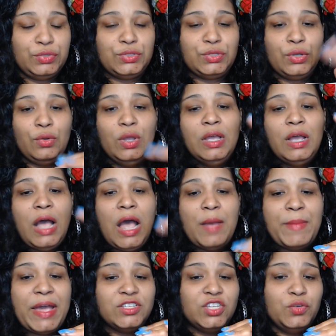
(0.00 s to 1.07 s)
So I'm
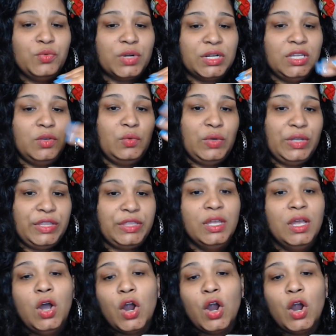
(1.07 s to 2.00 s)
actually working with